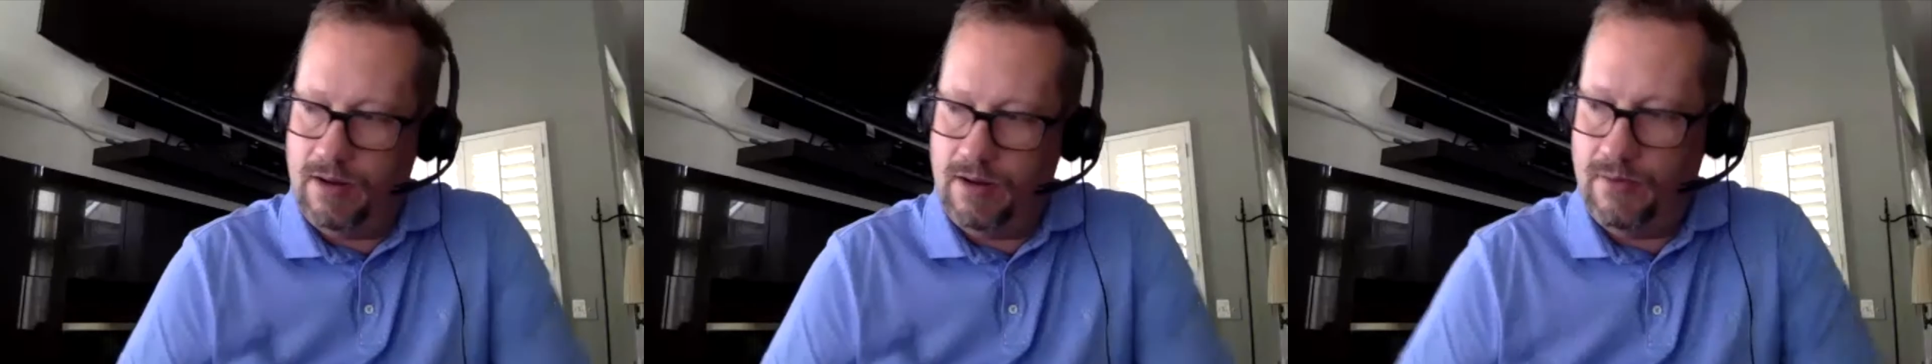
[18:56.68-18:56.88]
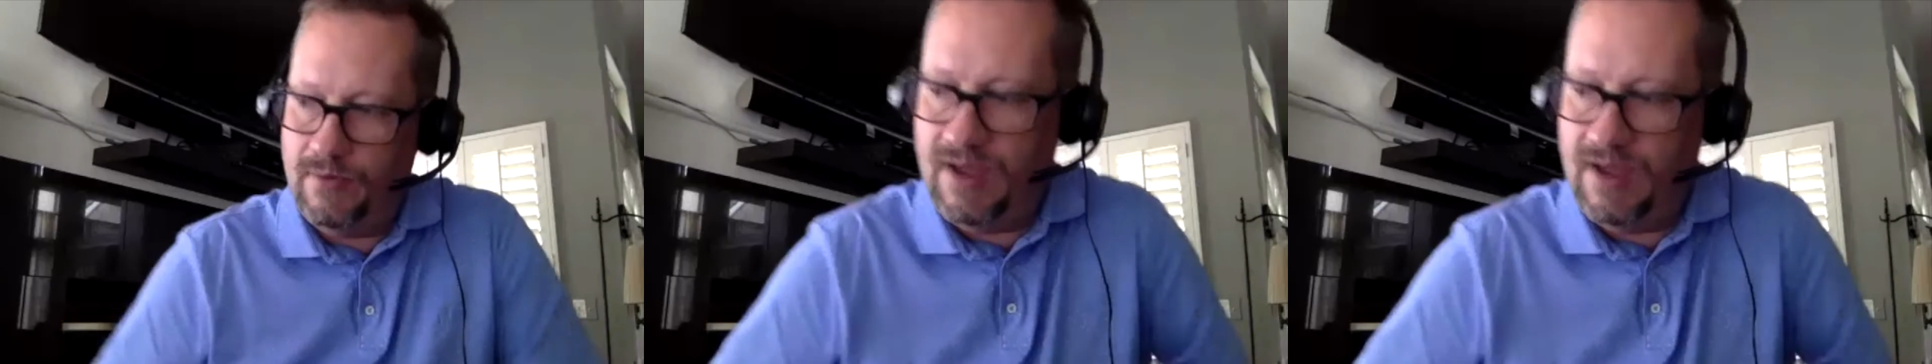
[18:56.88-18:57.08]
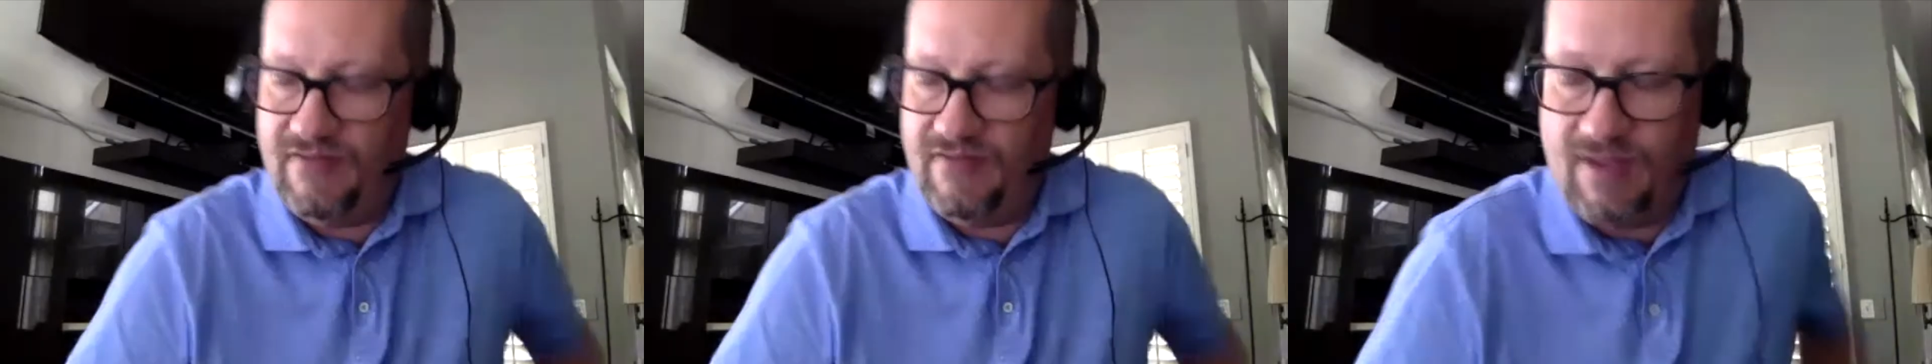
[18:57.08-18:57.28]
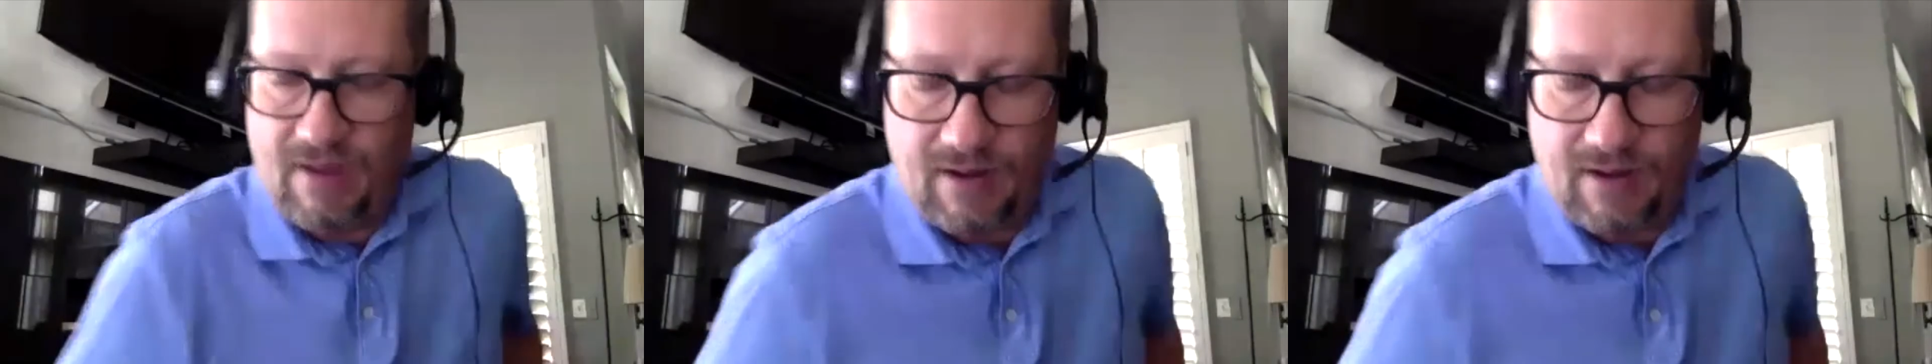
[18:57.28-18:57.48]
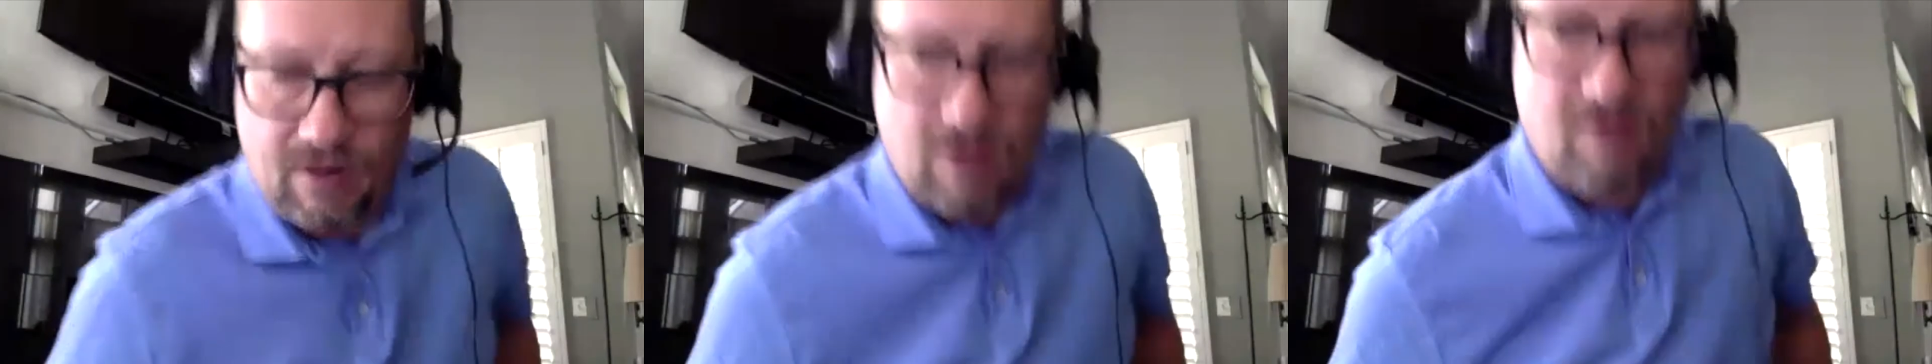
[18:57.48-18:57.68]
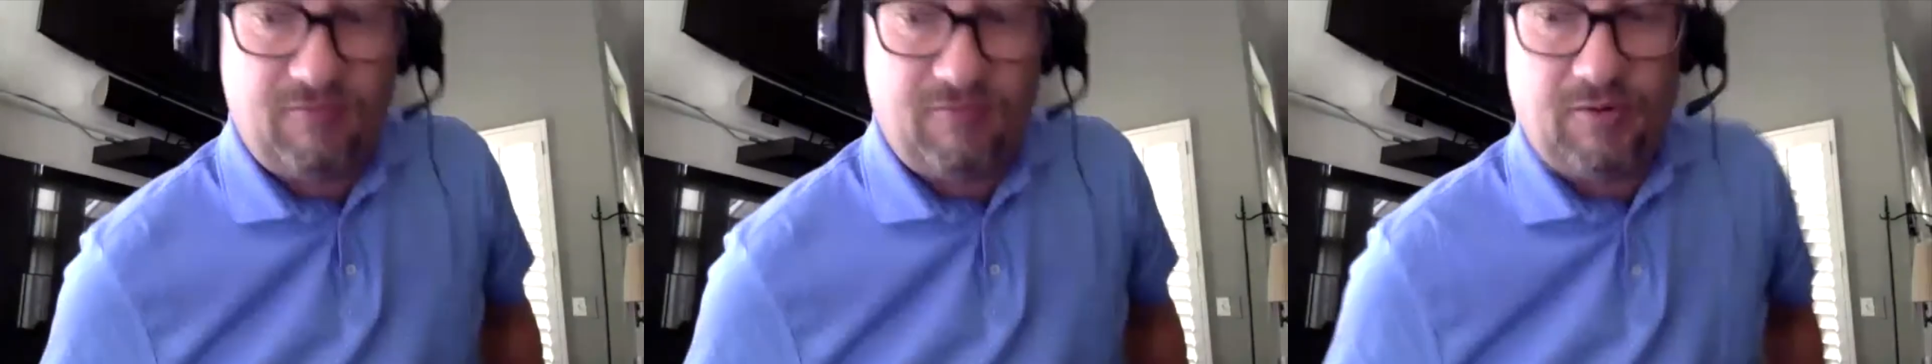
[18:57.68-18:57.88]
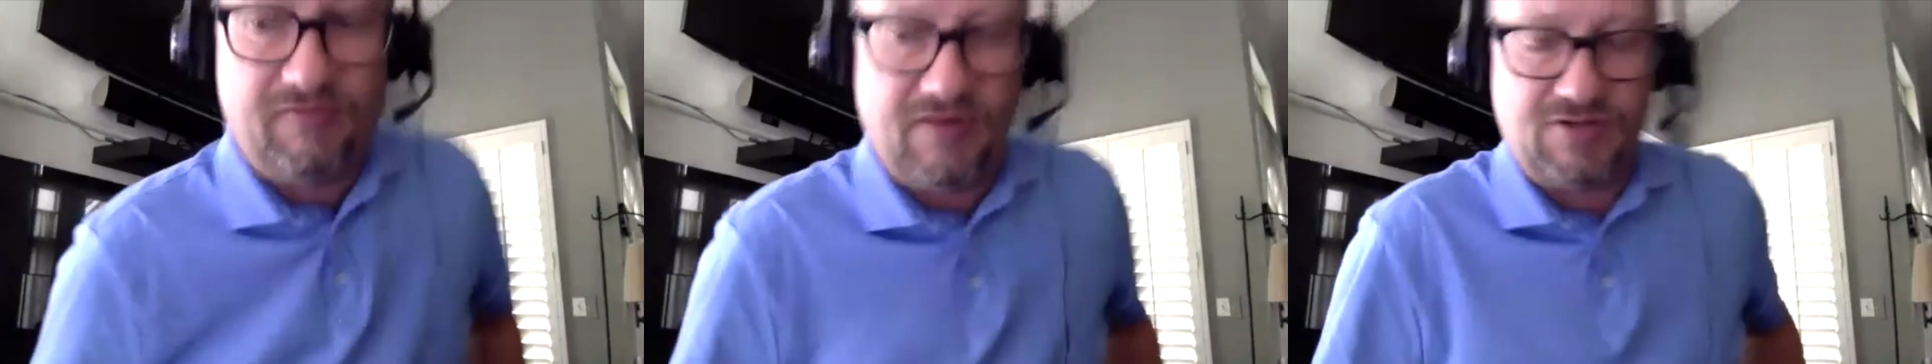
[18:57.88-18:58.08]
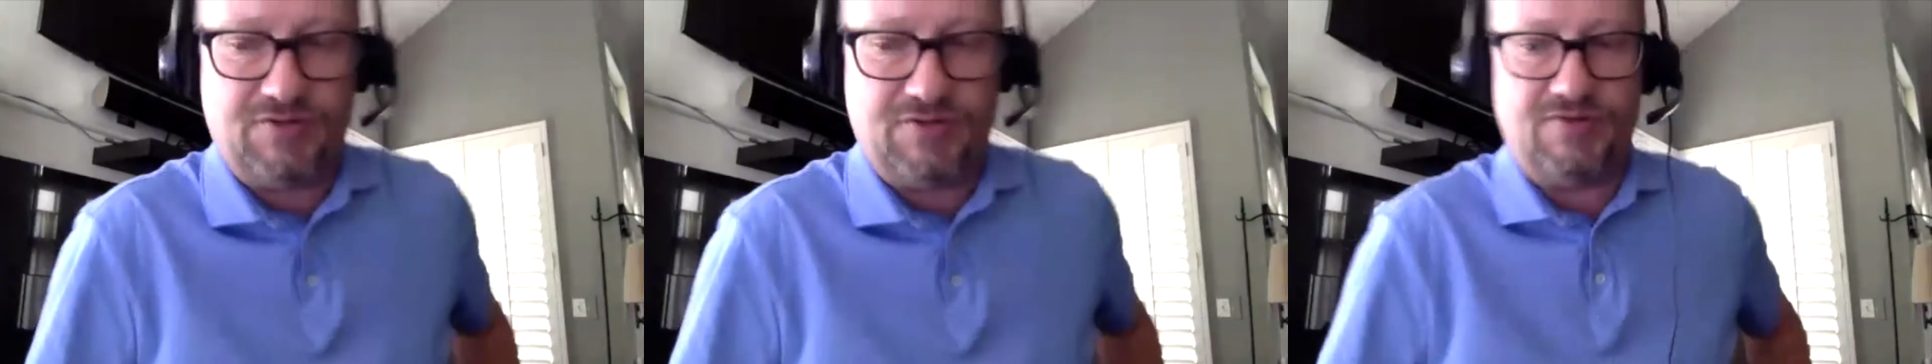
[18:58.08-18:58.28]
we have a lot of golf
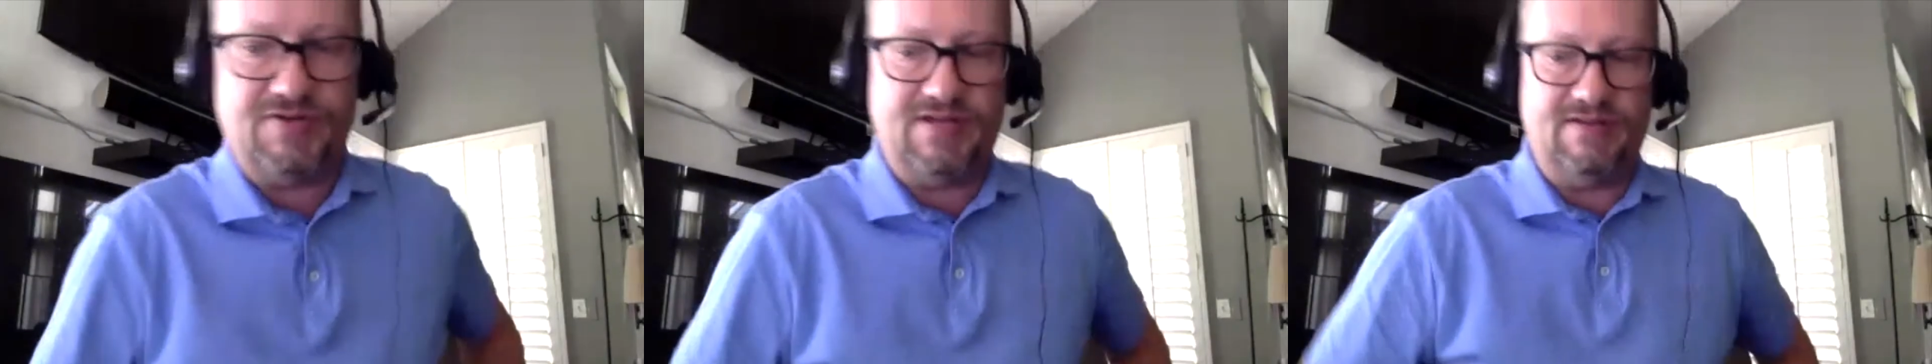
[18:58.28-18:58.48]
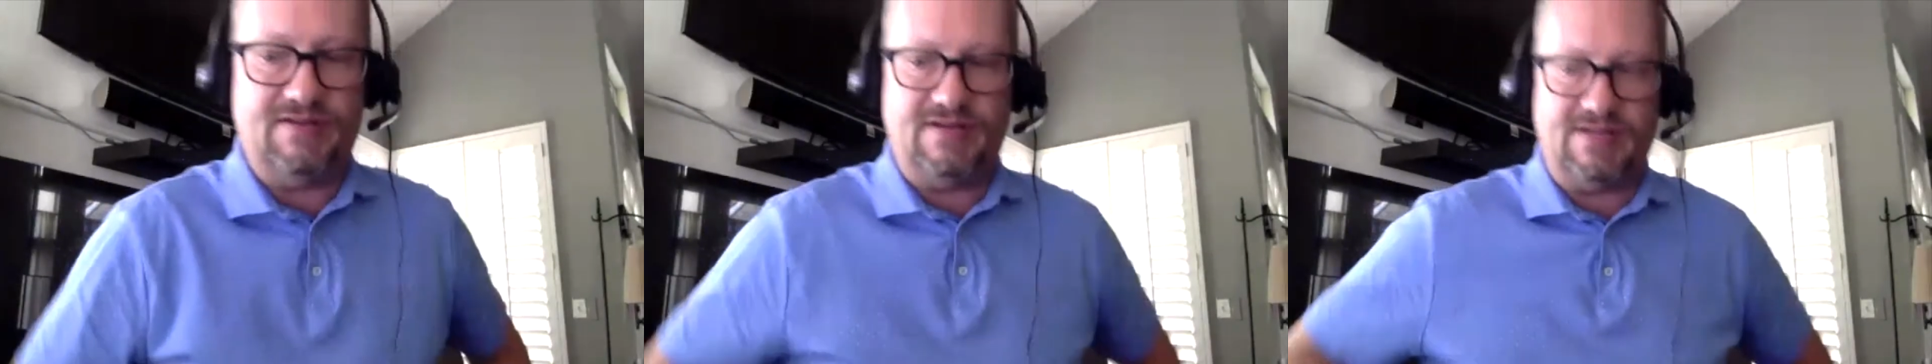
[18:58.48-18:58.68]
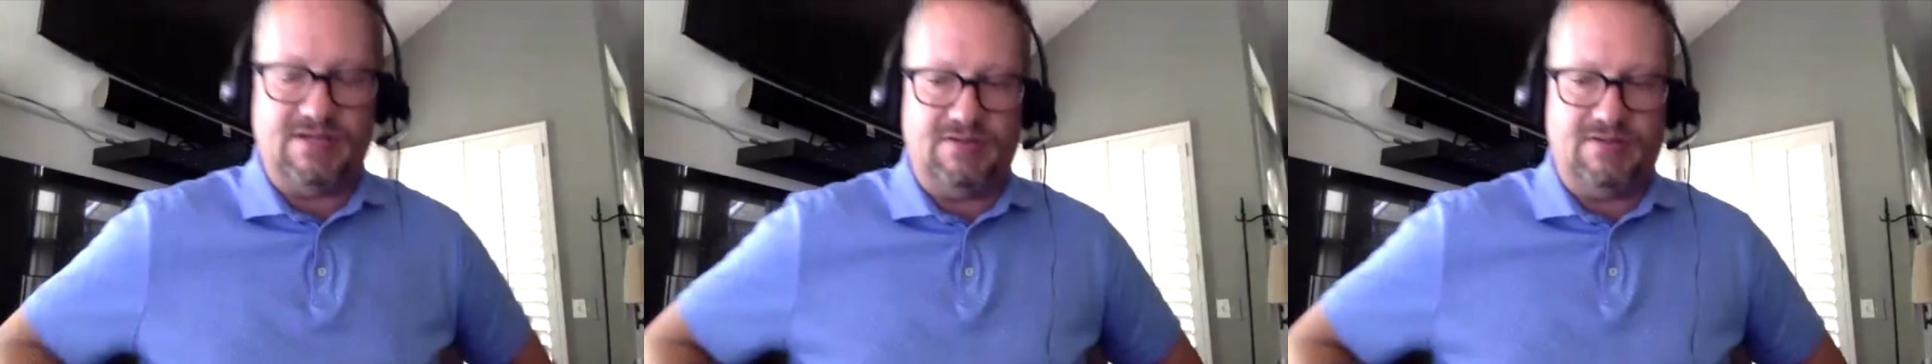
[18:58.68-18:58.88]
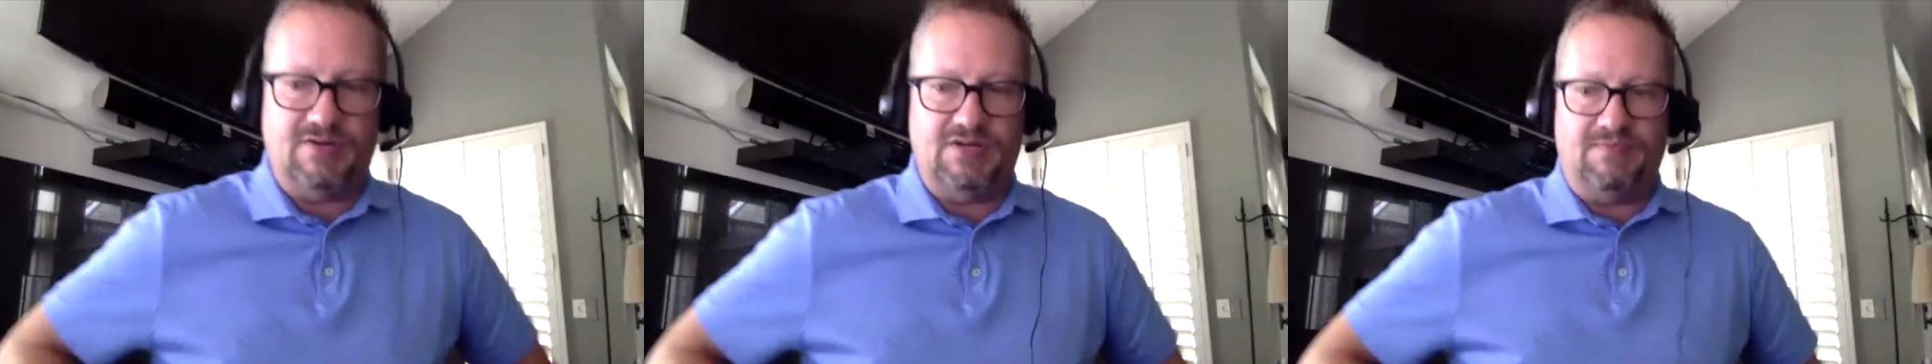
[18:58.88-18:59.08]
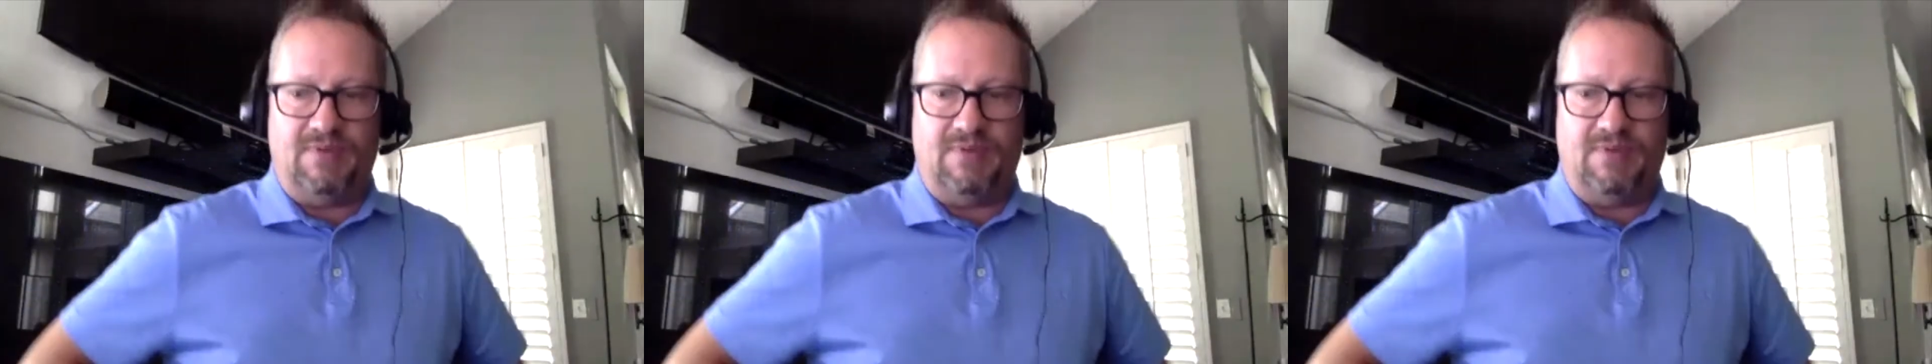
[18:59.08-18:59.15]
professionals that listen to us,